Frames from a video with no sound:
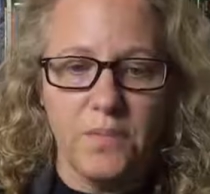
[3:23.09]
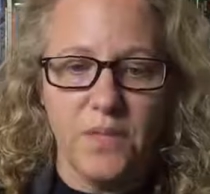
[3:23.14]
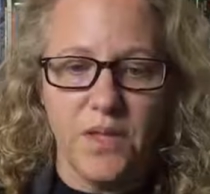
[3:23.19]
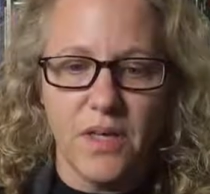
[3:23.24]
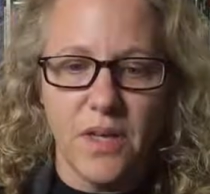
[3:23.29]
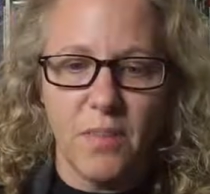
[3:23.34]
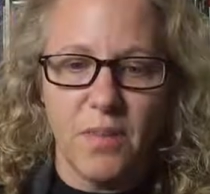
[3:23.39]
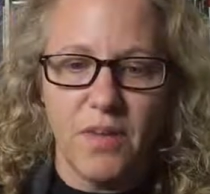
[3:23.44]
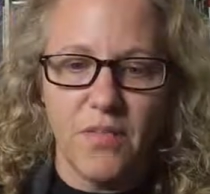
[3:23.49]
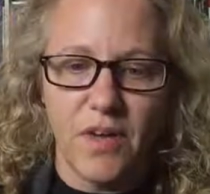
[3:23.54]

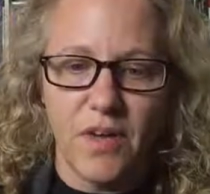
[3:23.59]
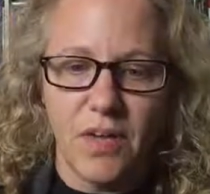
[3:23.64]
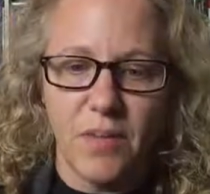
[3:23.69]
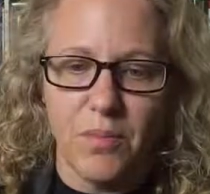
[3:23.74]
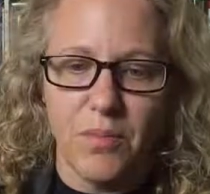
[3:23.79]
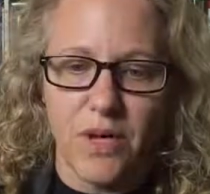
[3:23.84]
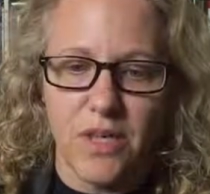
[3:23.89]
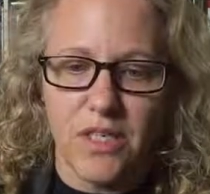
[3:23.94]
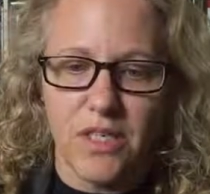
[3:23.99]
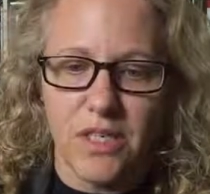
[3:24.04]
Help me find a
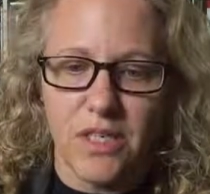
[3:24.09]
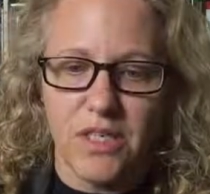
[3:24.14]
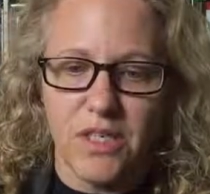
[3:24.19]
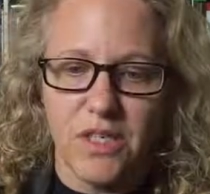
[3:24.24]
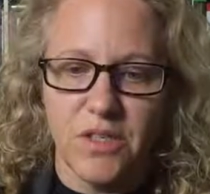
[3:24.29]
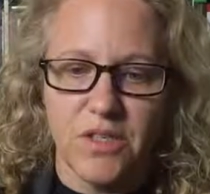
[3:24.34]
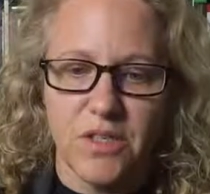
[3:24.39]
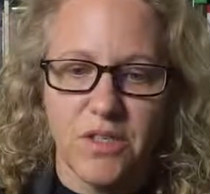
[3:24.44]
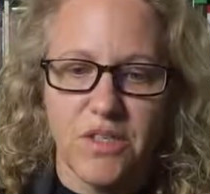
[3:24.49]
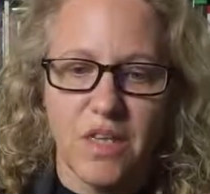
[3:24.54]
project.
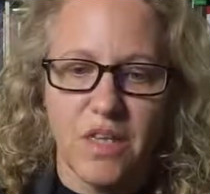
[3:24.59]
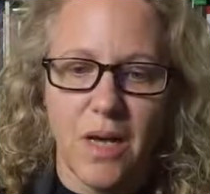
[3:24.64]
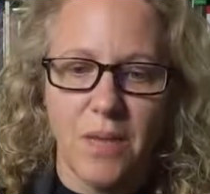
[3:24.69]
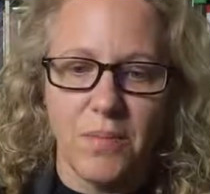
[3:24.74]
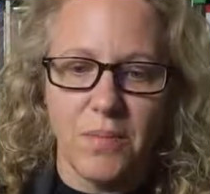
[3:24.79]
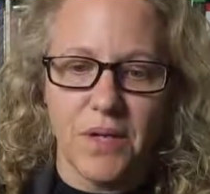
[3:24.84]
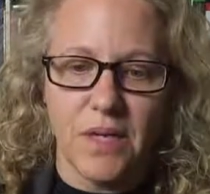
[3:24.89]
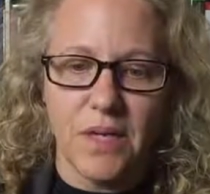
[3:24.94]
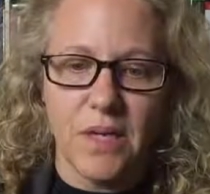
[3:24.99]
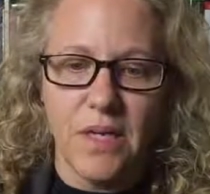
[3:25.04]
Here's a
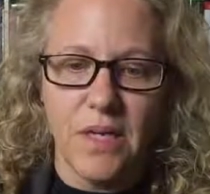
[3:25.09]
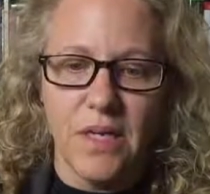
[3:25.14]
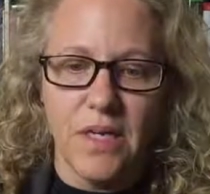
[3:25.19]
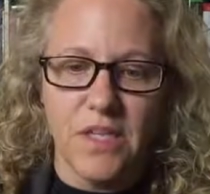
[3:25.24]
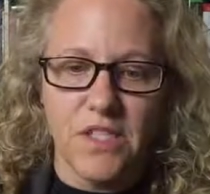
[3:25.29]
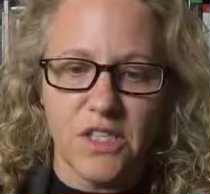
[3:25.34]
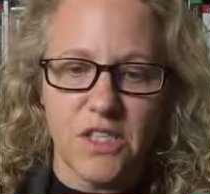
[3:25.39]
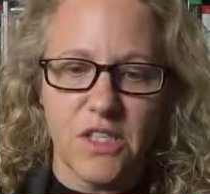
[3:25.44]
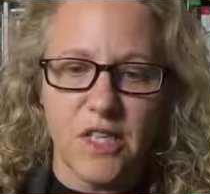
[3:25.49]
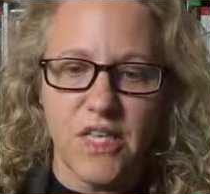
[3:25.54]
topic
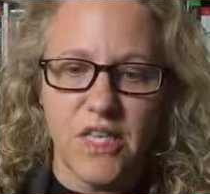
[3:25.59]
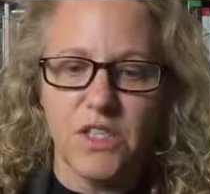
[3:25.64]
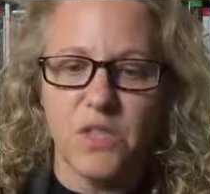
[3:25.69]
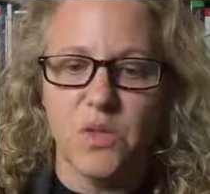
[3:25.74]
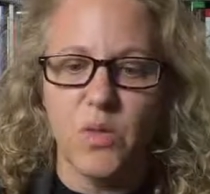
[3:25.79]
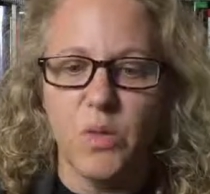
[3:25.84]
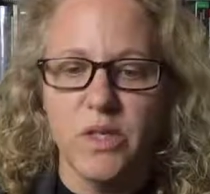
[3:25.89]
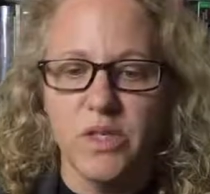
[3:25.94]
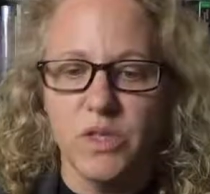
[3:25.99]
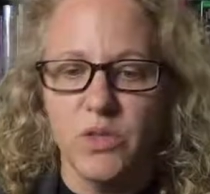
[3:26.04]

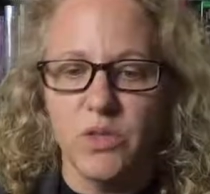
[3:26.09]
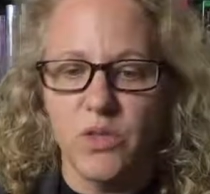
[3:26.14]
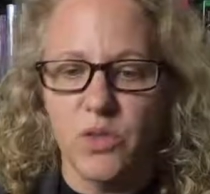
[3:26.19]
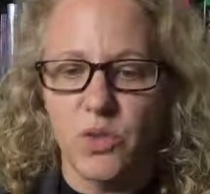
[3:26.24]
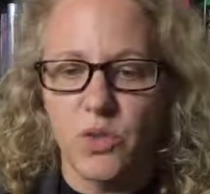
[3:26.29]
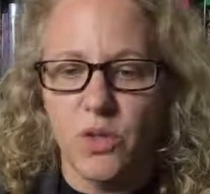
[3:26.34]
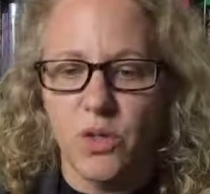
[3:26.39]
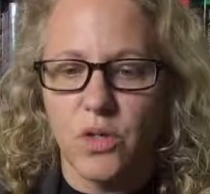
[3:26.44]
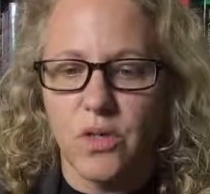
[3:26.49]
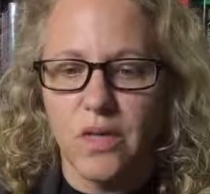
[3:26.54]
selection wizard
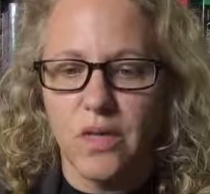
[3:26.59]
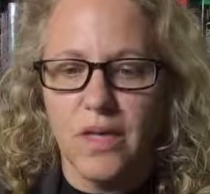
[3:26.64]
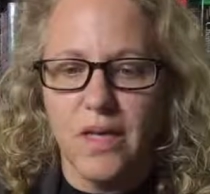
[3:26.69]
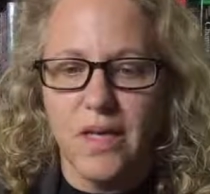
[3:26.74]
tool.